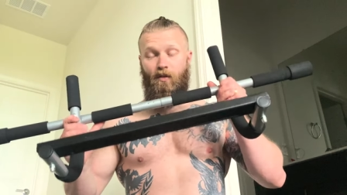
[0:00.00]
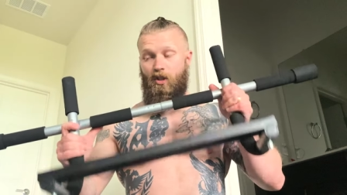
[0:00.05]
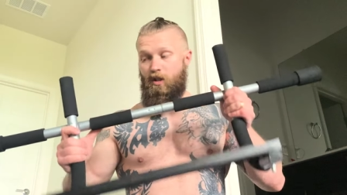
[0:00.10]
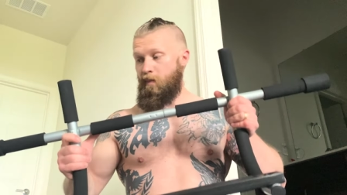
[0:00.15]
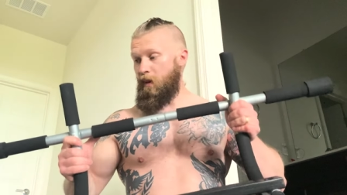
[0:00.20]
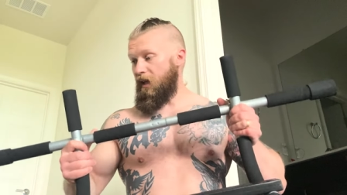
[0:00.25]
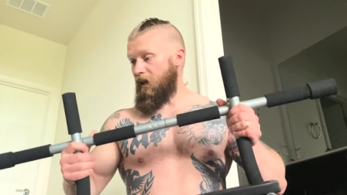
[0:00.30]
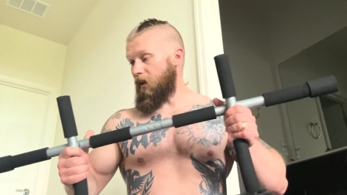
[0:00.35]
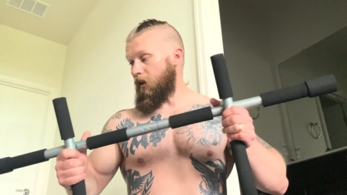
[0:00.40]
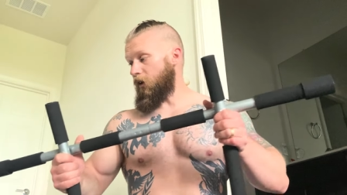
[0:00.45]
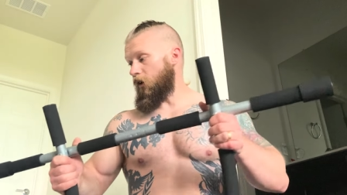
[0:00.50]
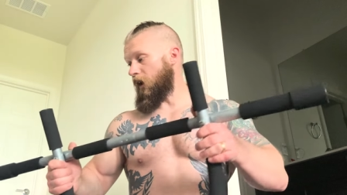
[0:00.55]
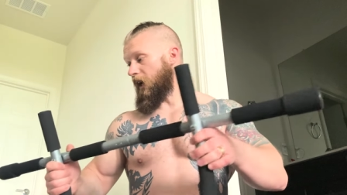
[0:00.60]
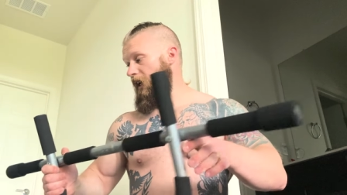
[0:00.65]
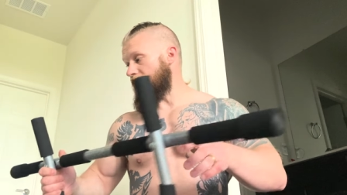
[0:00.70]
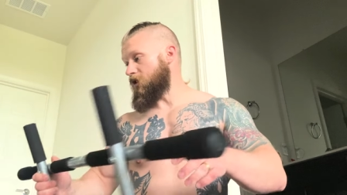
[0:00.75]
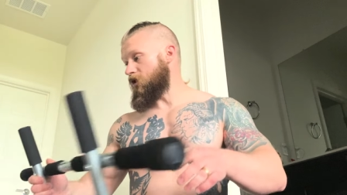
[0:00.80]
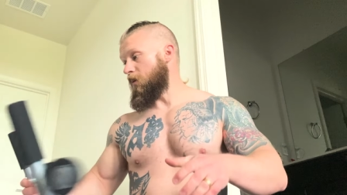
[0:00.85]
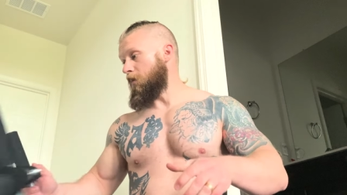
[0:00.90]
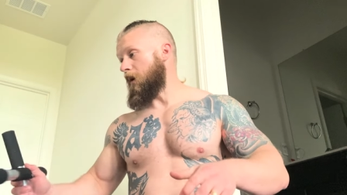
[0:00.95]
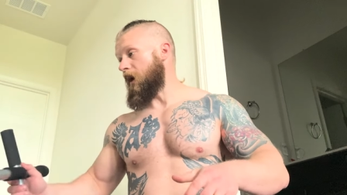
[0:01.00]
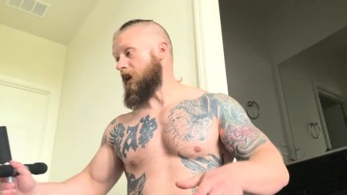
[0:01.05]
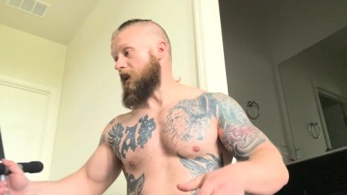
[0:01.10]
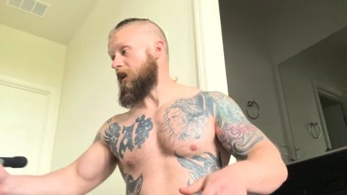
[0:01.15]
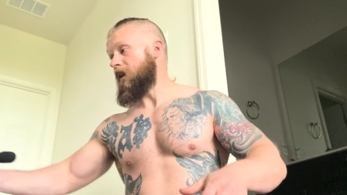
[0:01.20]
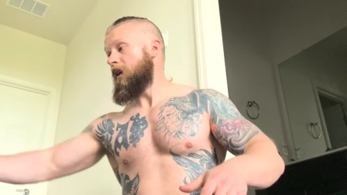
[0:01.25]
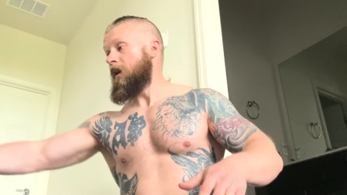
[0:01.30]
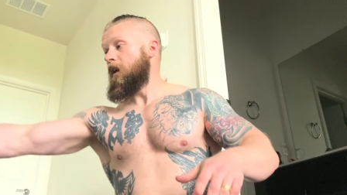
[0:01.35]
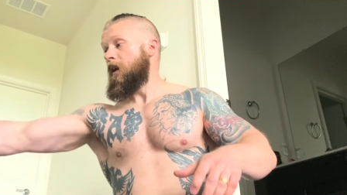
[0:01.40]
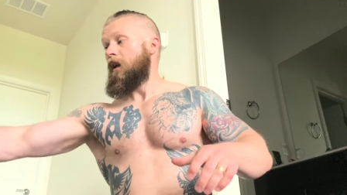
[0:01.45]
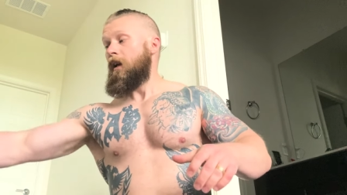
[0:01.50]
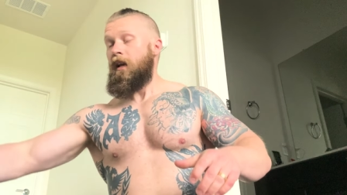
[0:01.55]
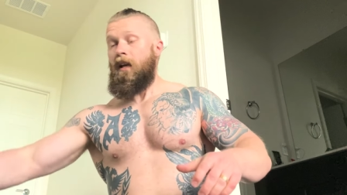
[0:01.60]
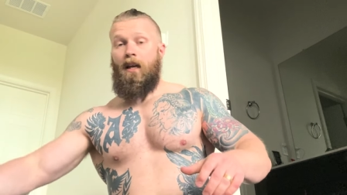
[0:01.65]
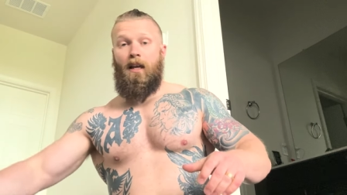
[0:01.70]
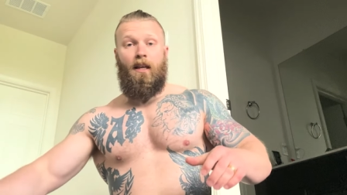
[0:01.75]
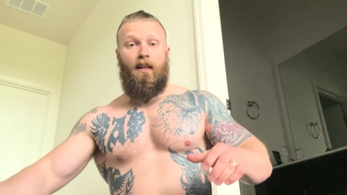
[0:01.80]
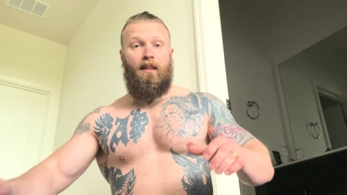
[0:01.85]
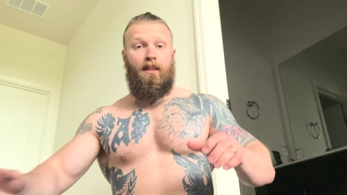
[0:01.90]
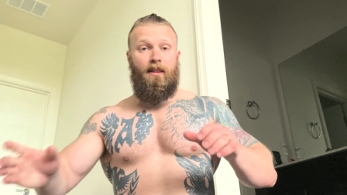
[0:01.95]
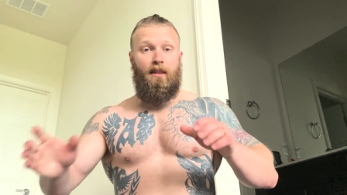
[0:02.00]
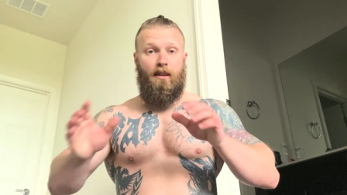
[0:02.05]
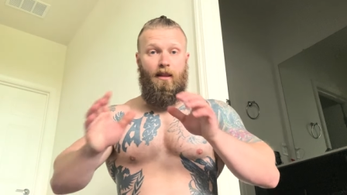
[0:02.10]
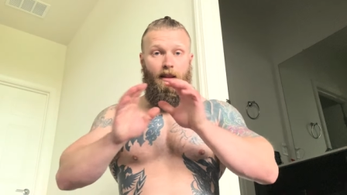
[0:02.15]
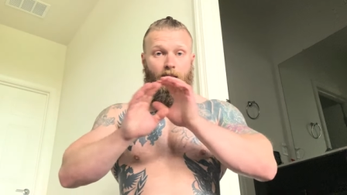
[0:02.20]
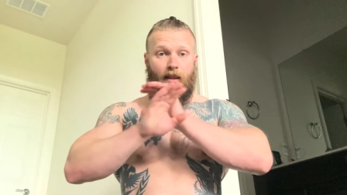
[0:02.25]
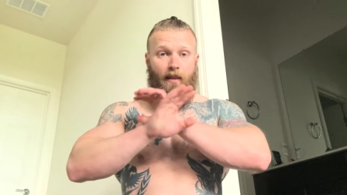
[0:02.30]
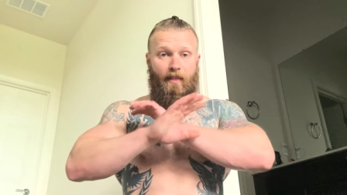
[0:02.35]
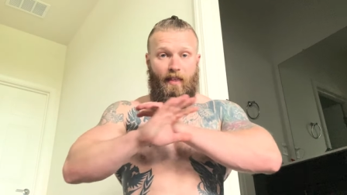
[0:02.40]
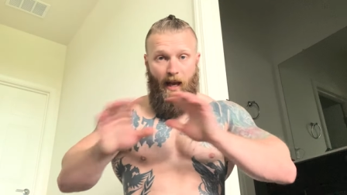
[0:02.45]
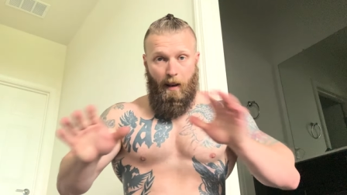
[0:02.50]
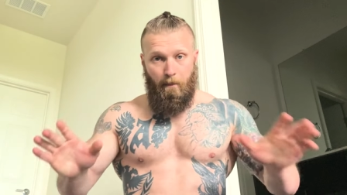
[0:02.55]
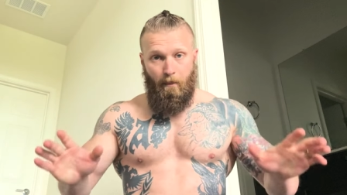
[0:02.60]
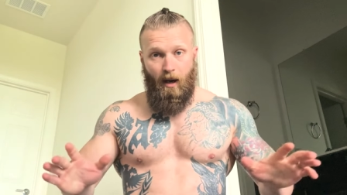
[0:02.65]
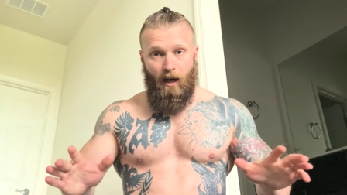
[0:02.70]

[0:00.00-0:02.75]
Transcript: you spend a little extra money, that